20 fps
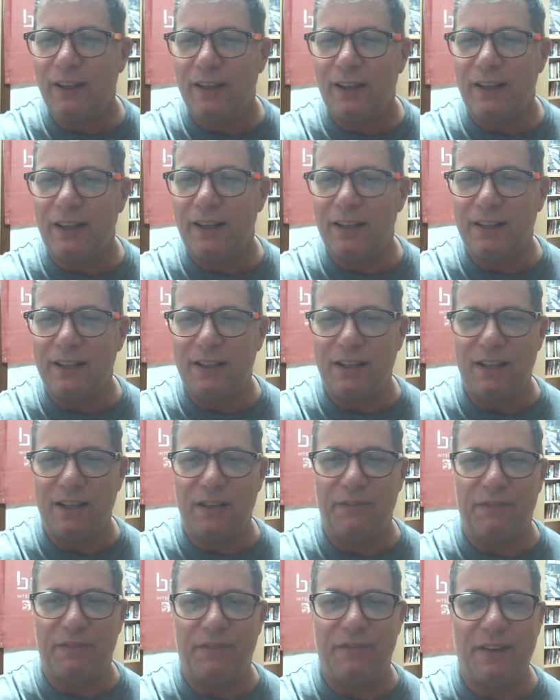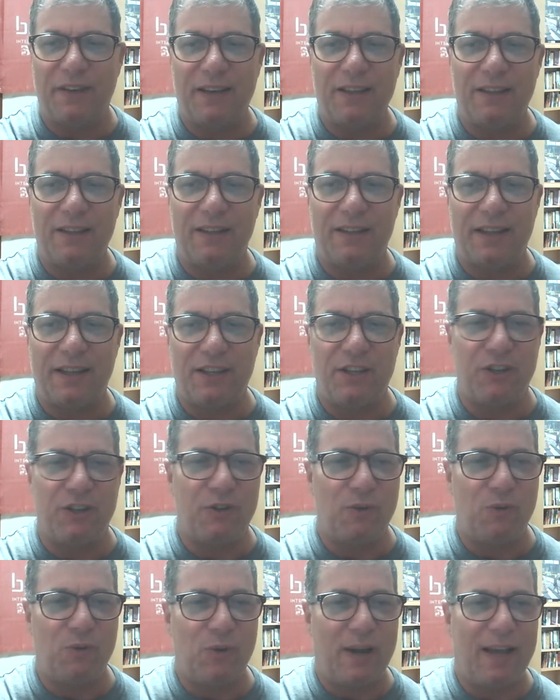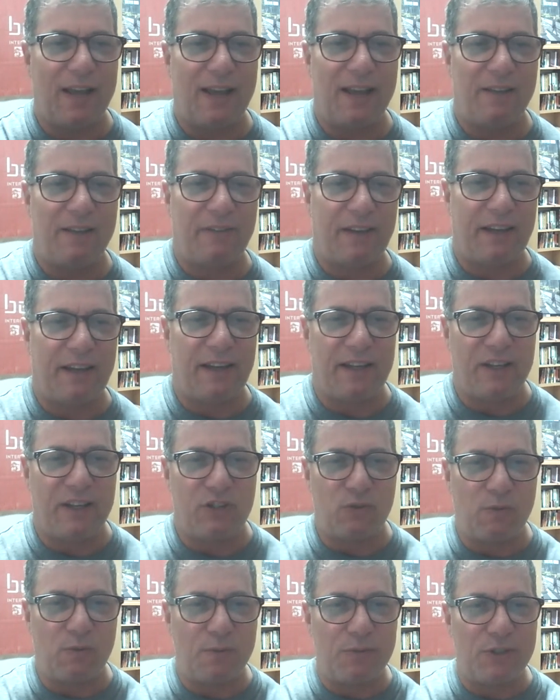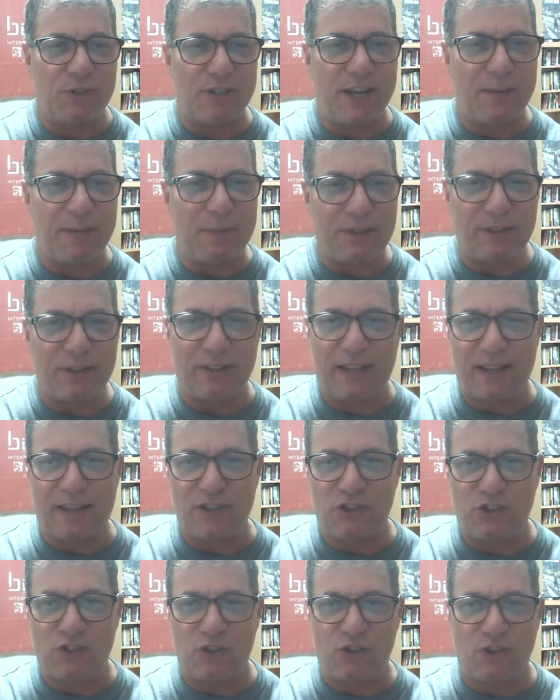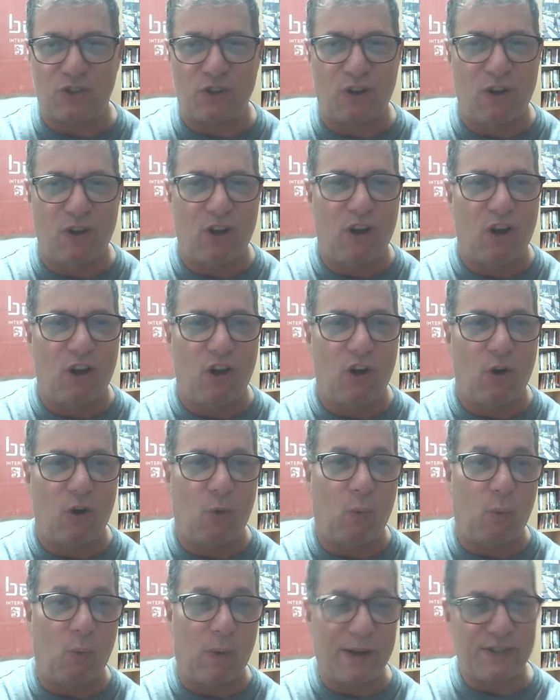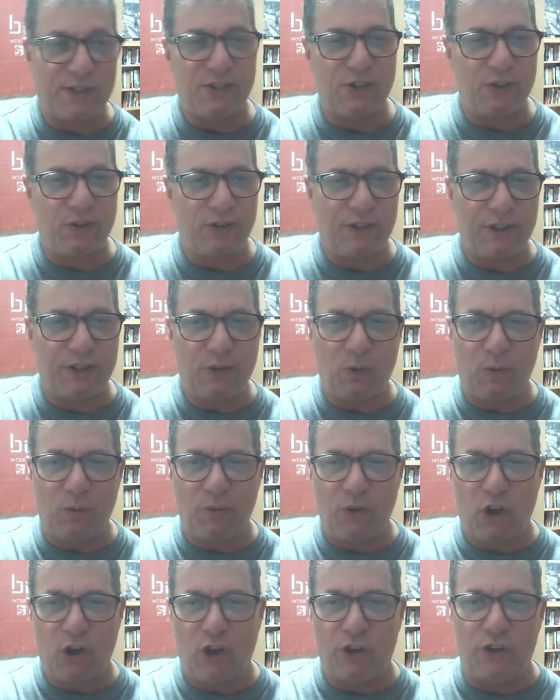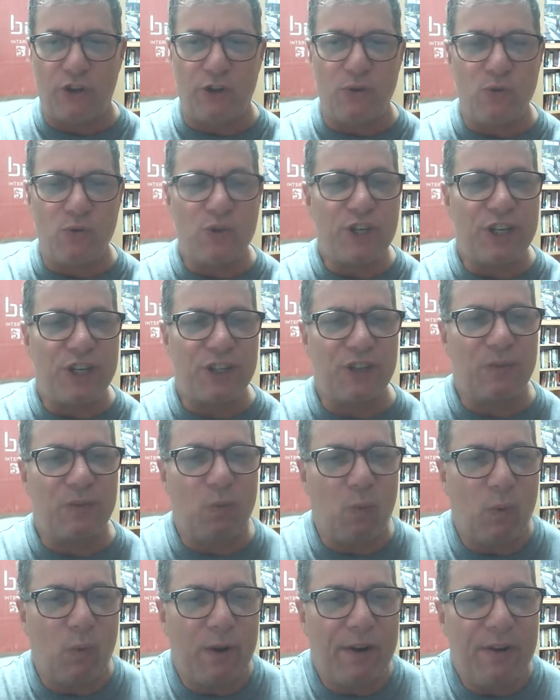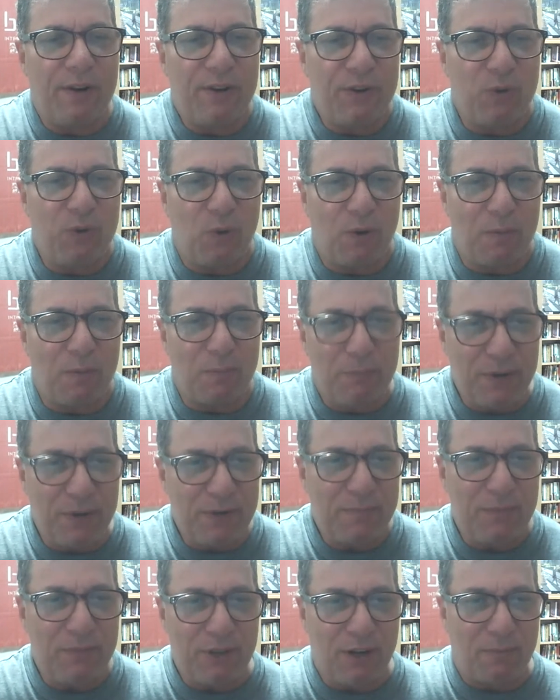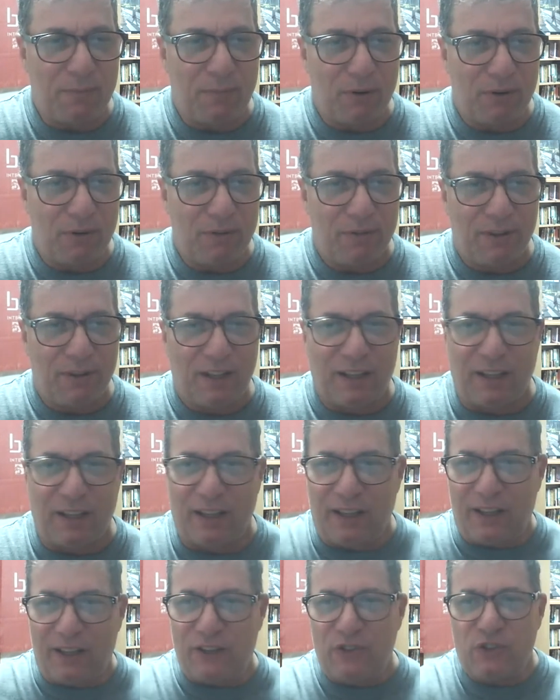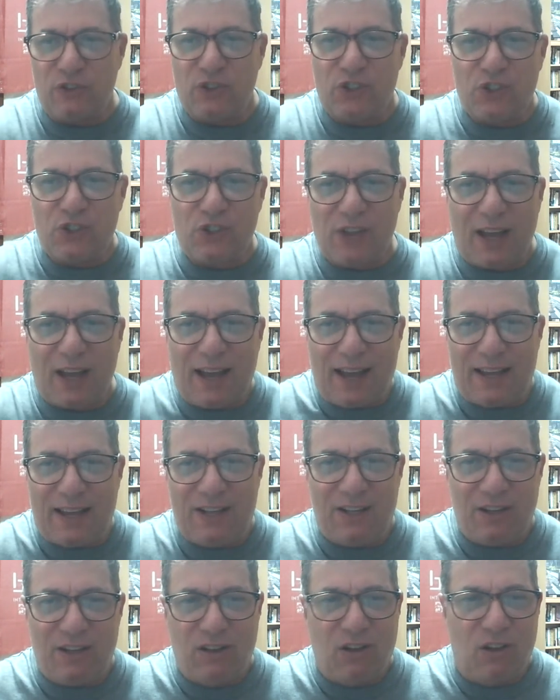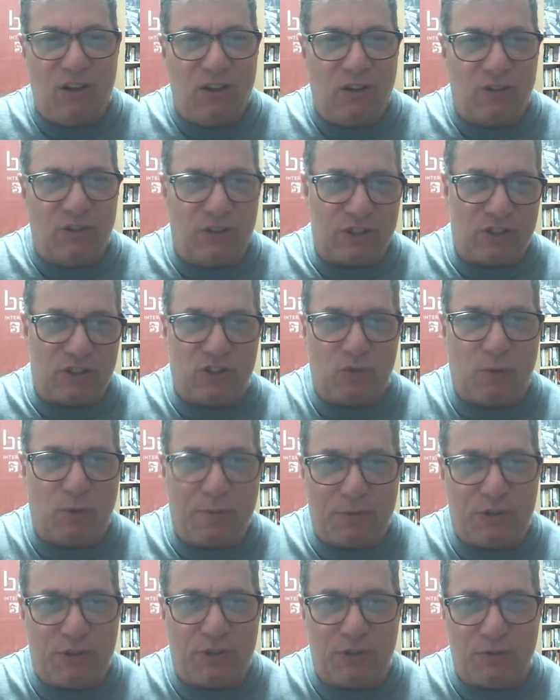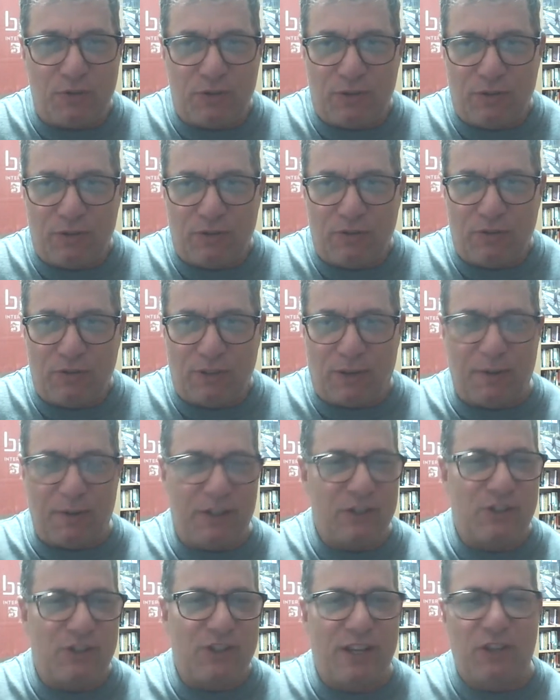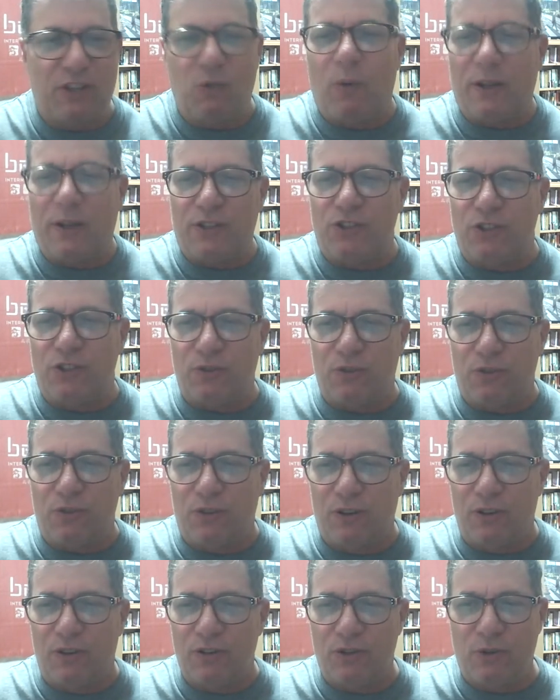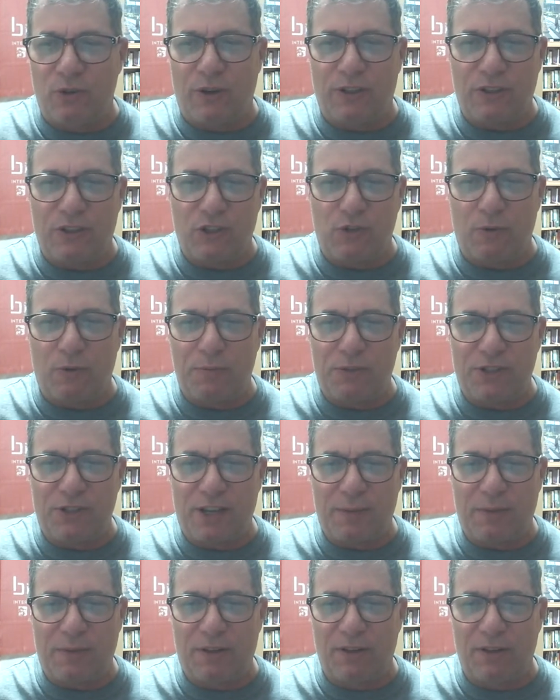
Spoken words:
in the event that you have a swim segment that's wetsuit legal, you can wear your bib number inside the swimsuit, inside the wetsuit during the swim segment.